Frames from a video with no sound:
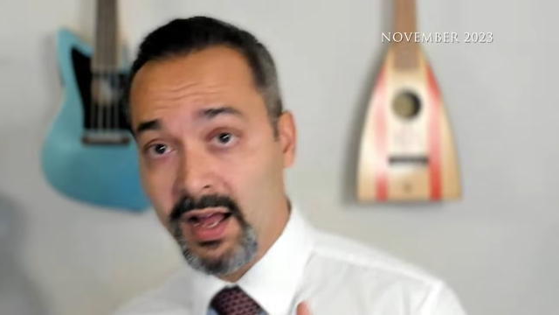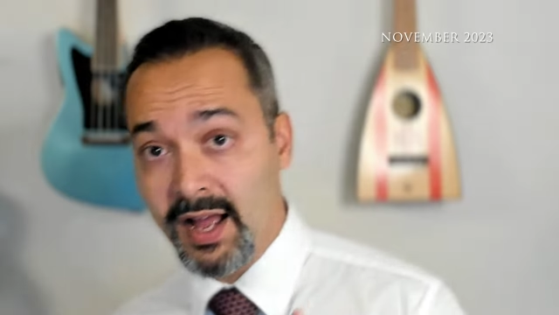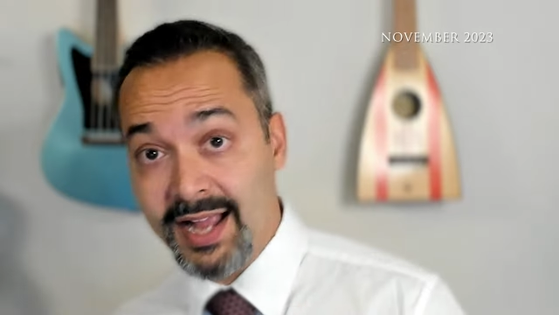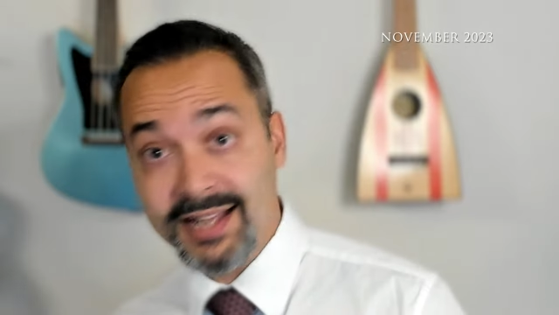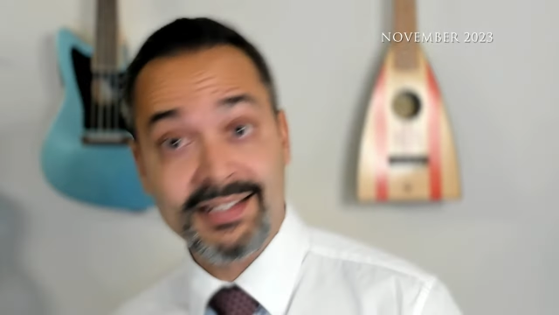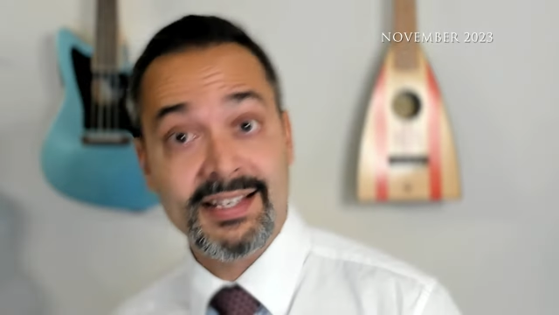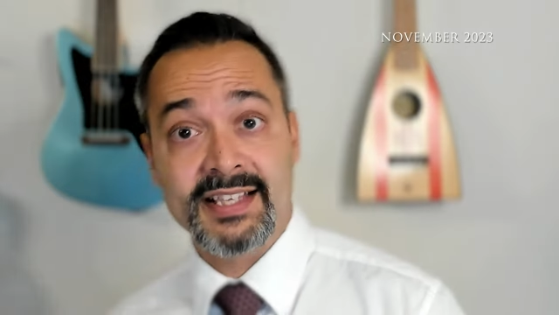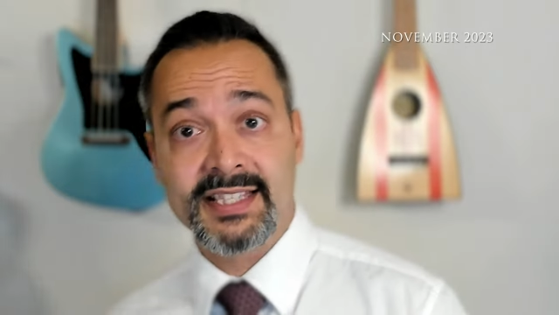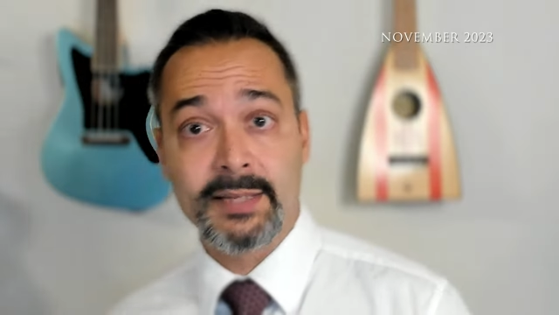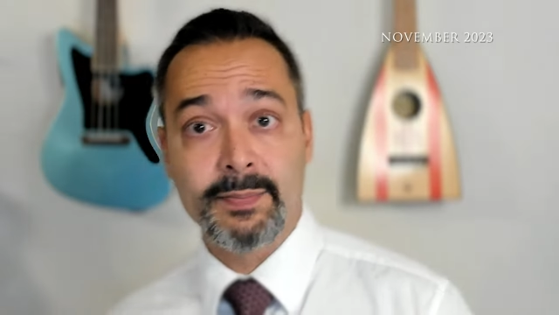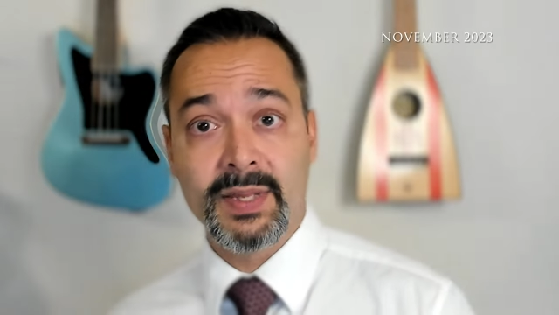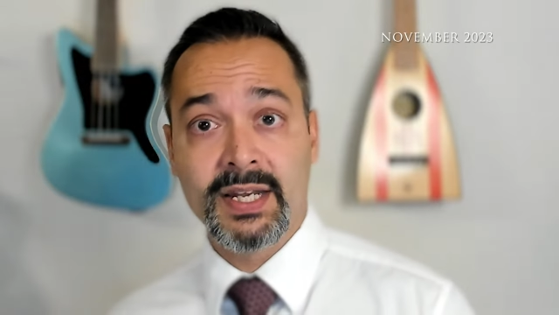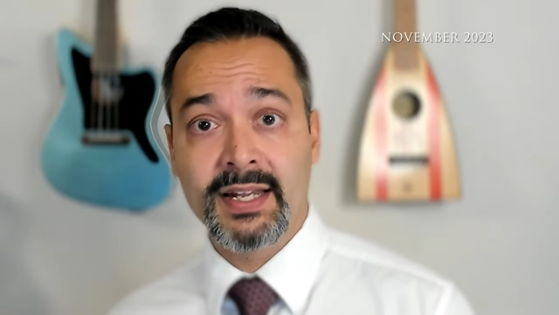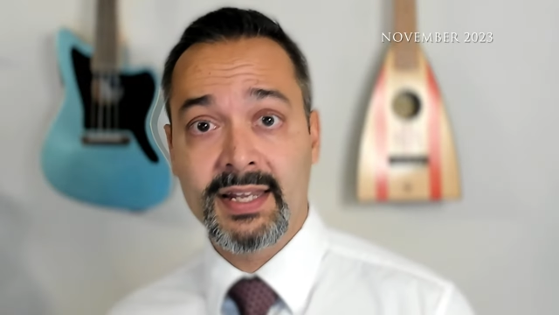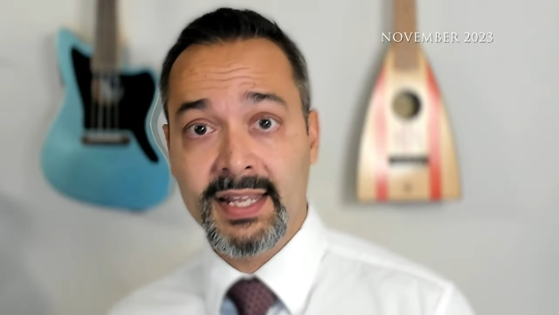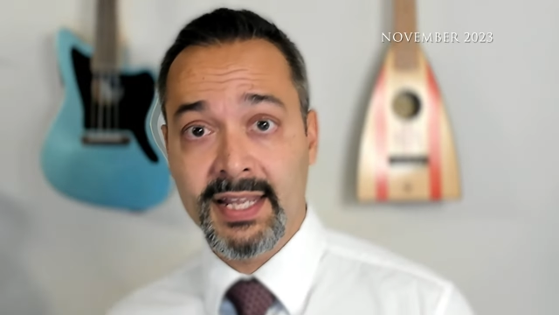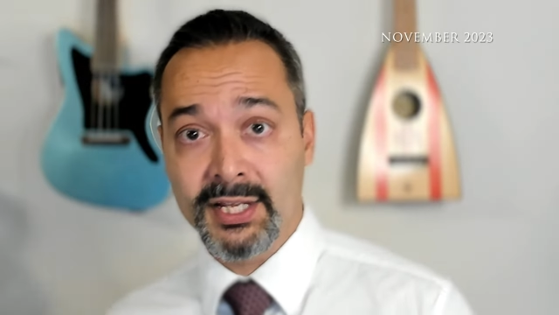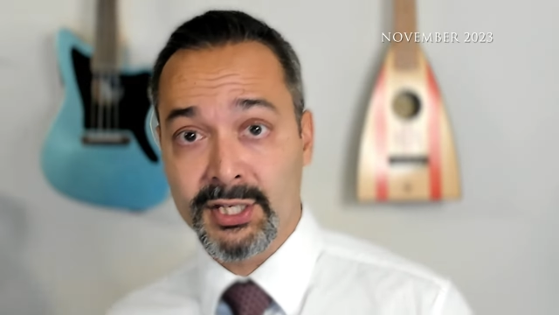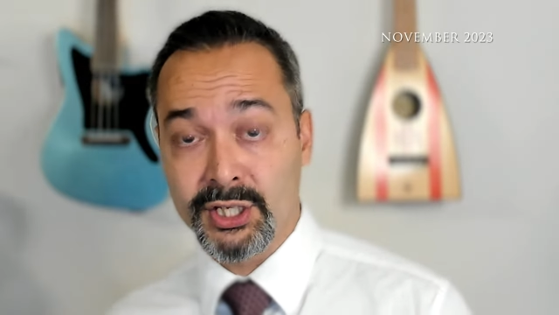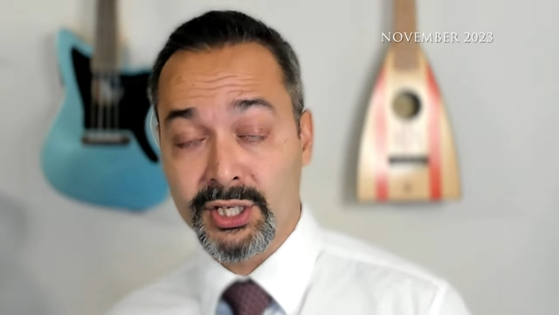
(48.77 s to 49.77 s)

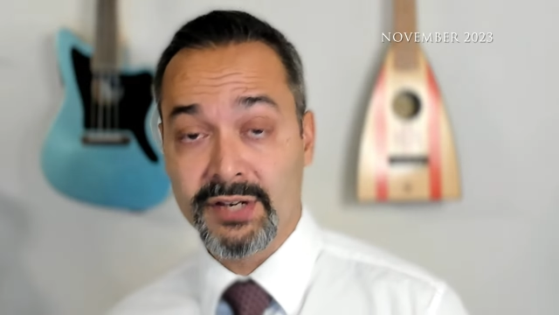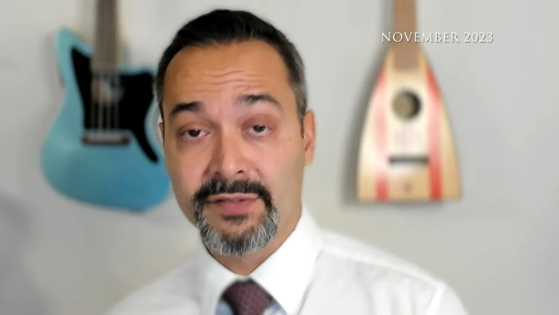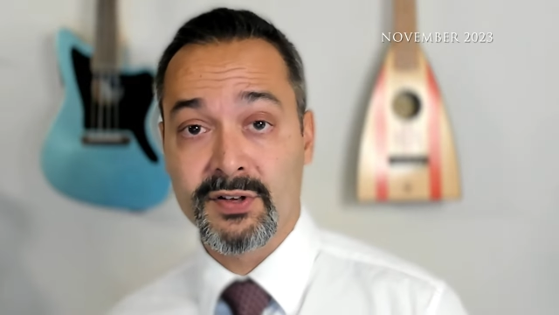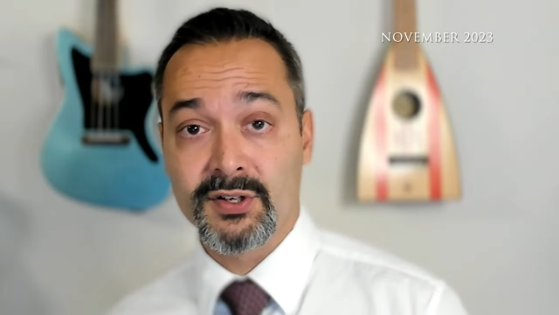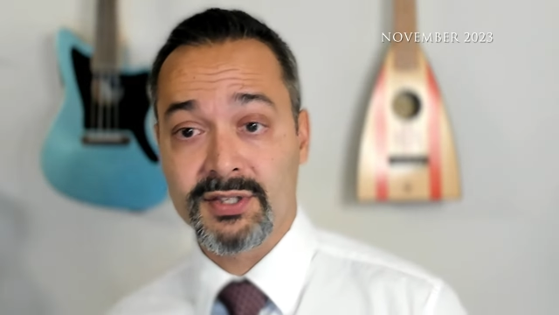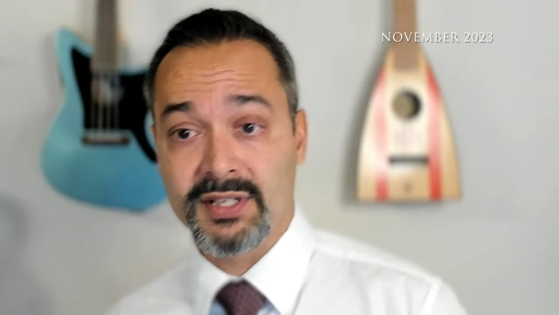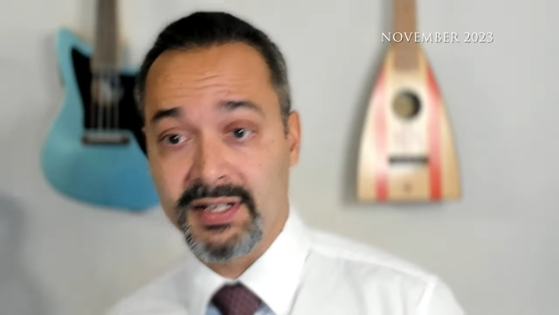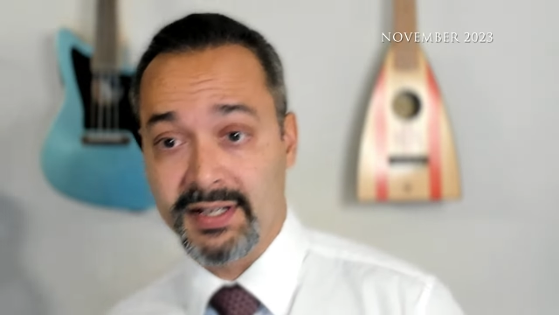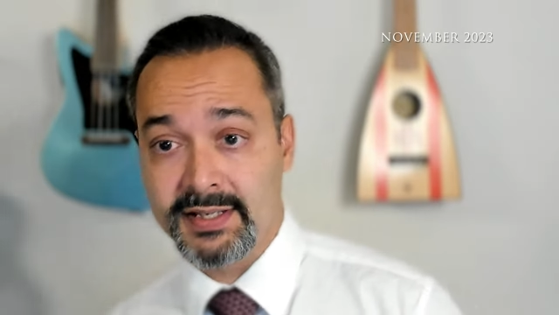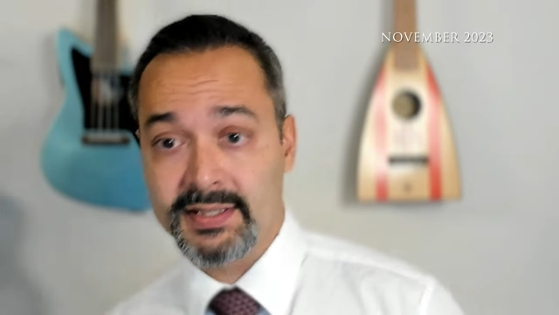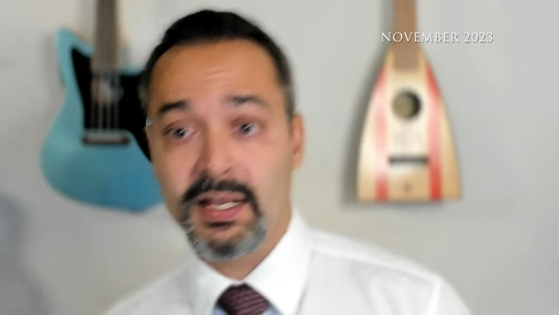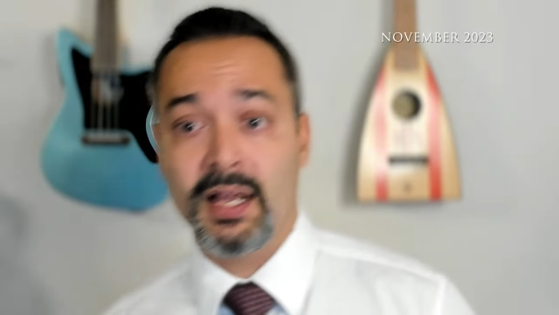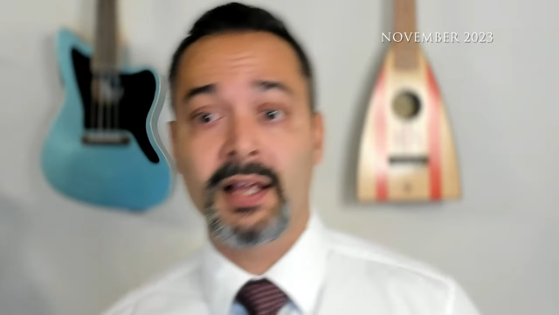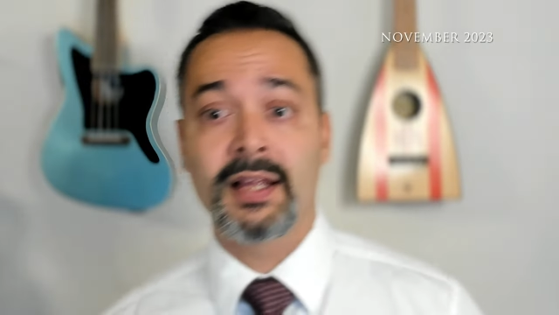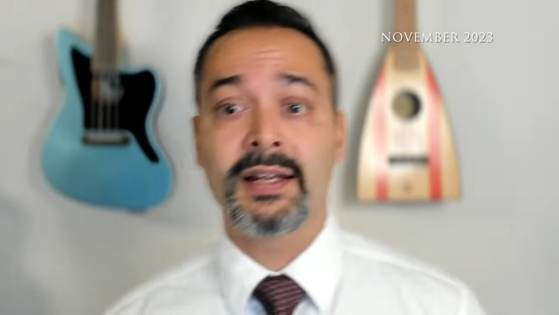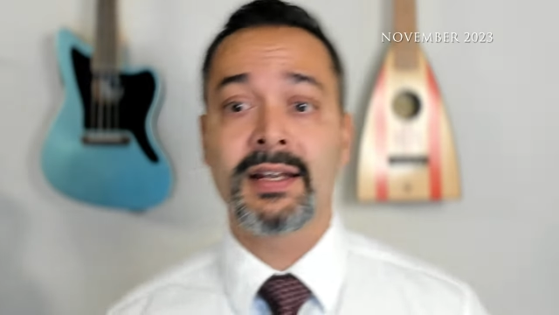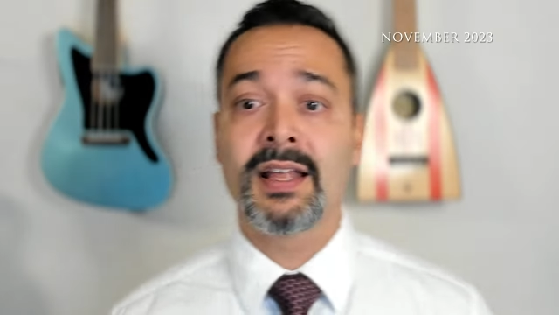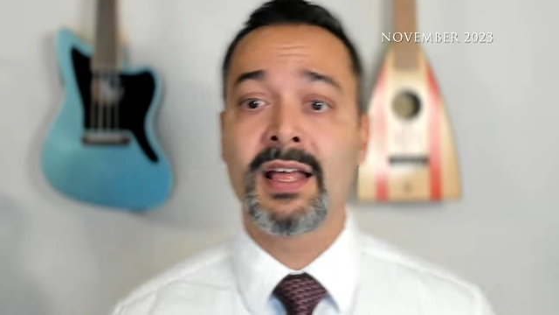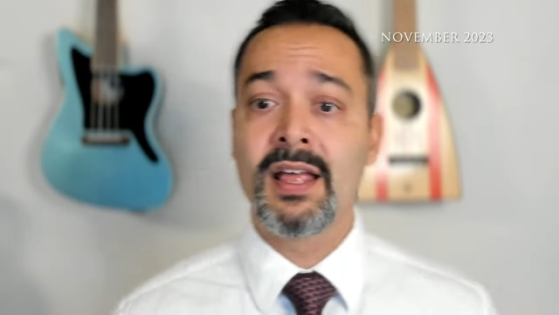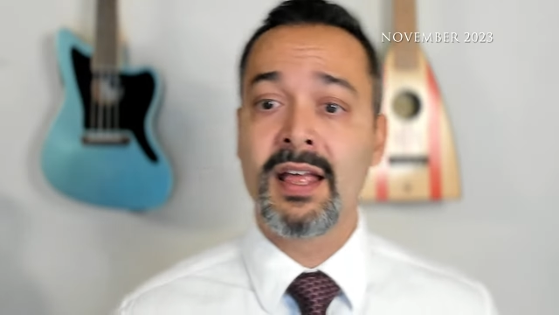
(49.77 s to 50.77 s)
accessibility and universal
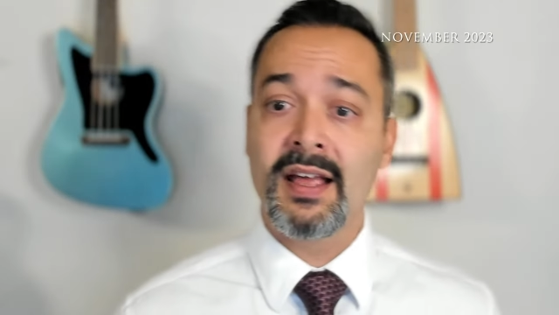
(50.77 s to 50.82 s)
design,